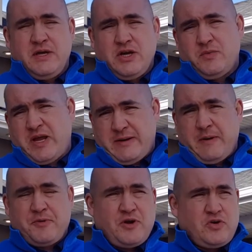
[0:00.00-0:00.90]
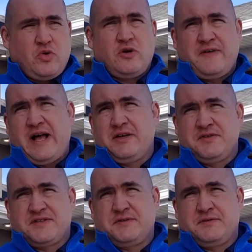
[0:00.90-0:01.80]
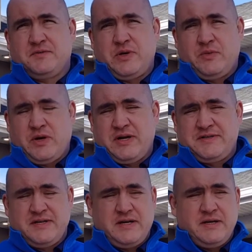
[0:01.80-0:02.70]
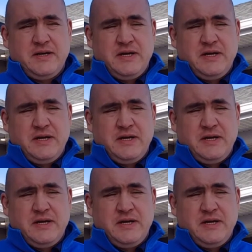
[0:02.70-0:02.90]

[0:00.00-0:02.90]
we come up with our core values, and we wanted to